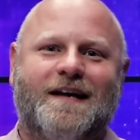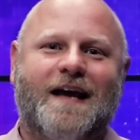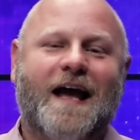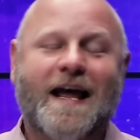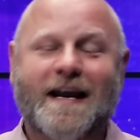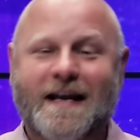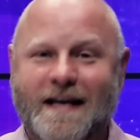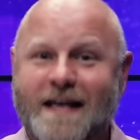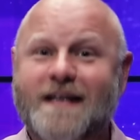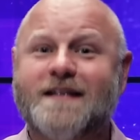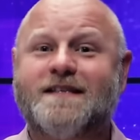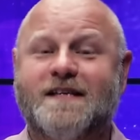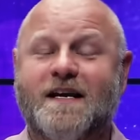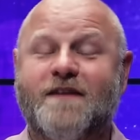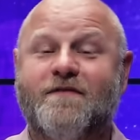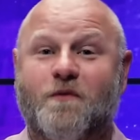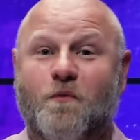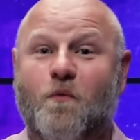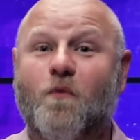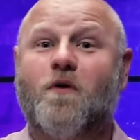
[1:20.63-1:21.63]
And it gets
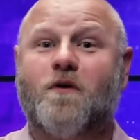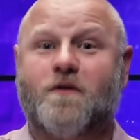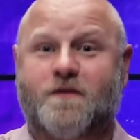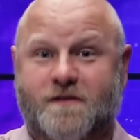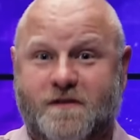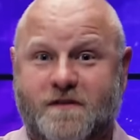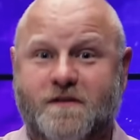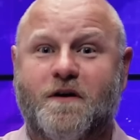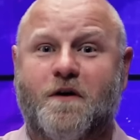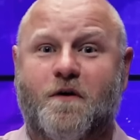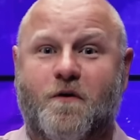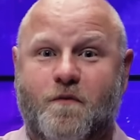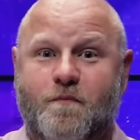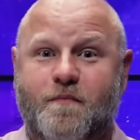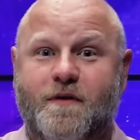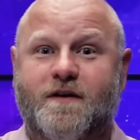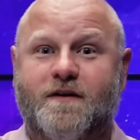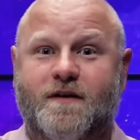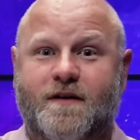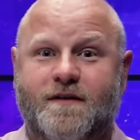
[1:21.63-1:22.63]
even worse, too,
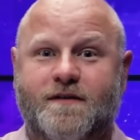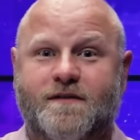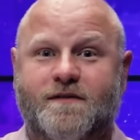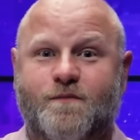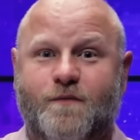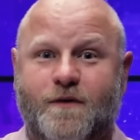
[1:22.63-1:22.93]
because